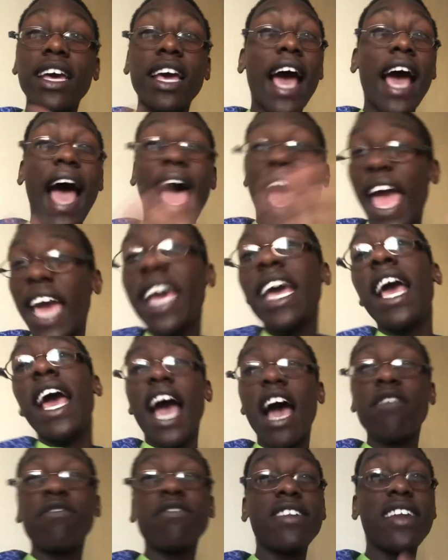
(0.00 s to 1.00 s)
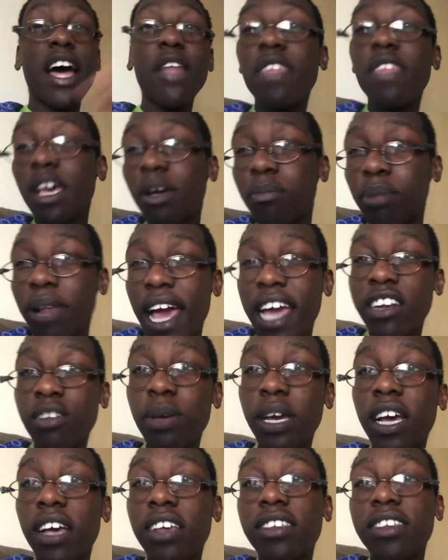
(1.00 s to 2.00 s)
I have nothing planned
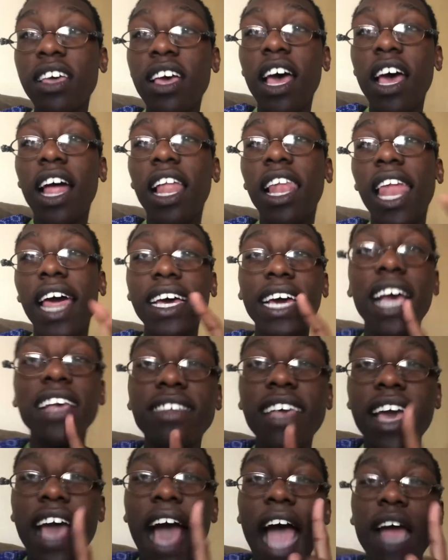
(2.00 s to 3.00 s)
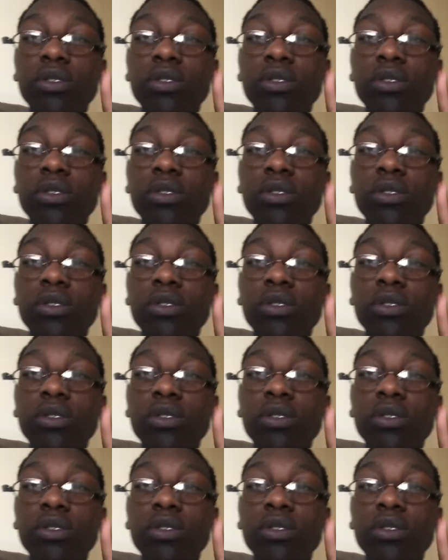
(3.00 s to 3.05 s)
because, like I say, I do